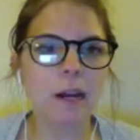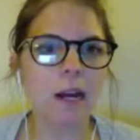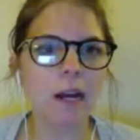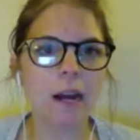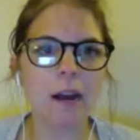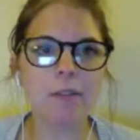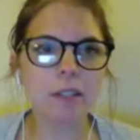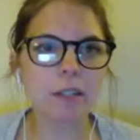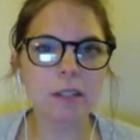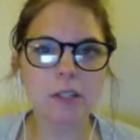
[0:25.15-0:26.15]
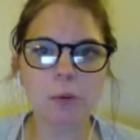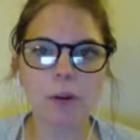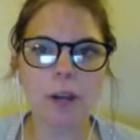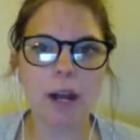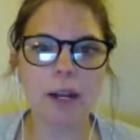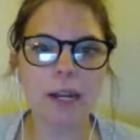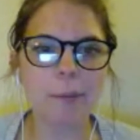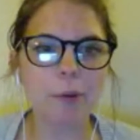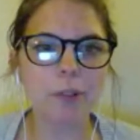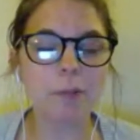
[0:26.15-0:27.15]
Uh, obviously, since we're not
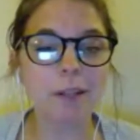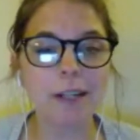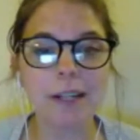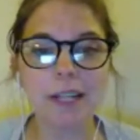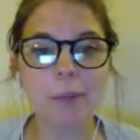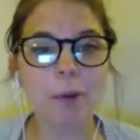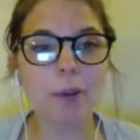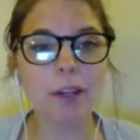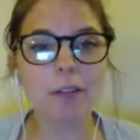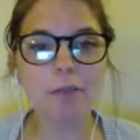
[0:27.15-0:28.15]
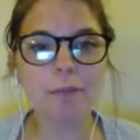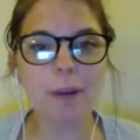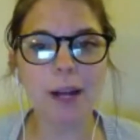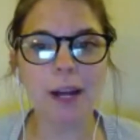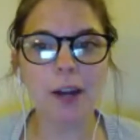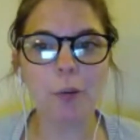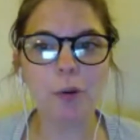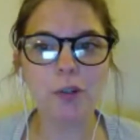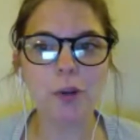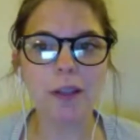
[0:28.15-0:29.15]
able to be in the building, uh,
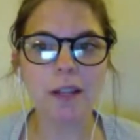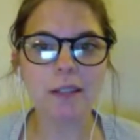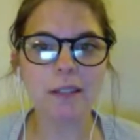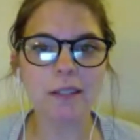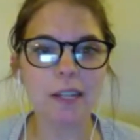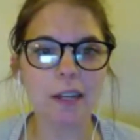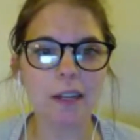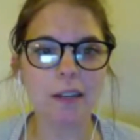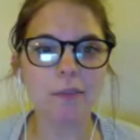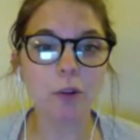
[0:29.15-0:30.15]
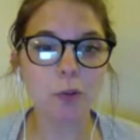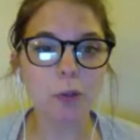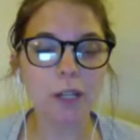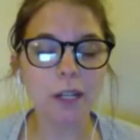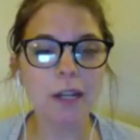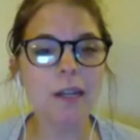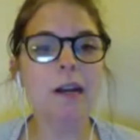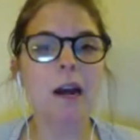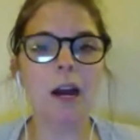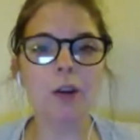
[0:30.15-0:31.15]
we're doing this uh, virtually
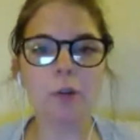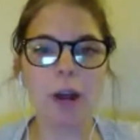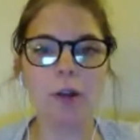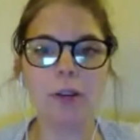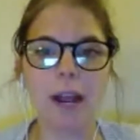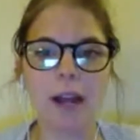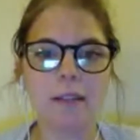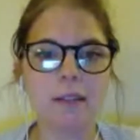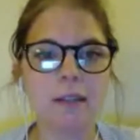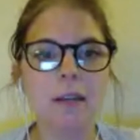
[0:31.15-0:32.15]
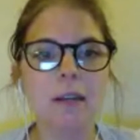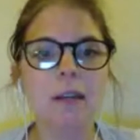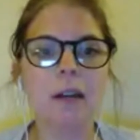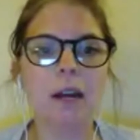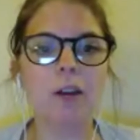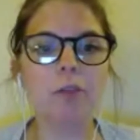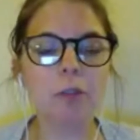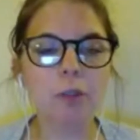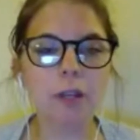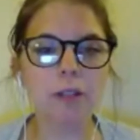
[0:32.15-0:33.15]
on Crowdcast. Uh, a
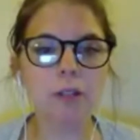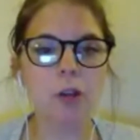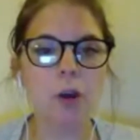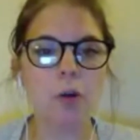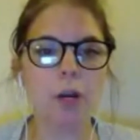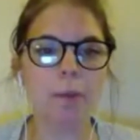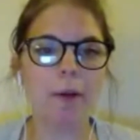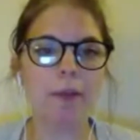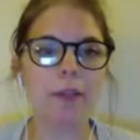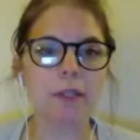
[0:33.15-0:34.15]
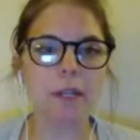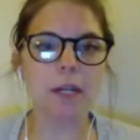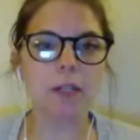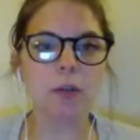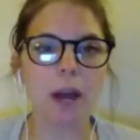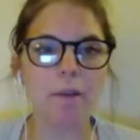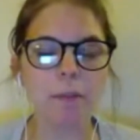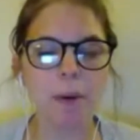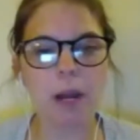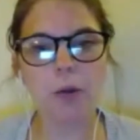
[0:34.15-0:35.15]
few things to note about this in case you
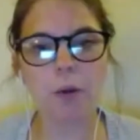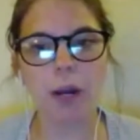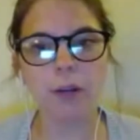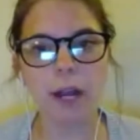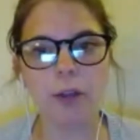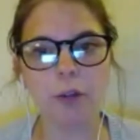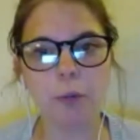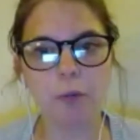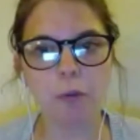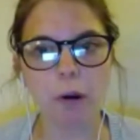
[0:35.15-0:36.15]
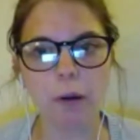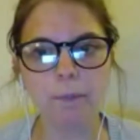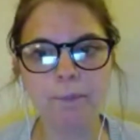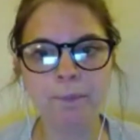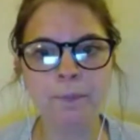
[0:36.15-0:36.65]
haven't been on Crowdcast before.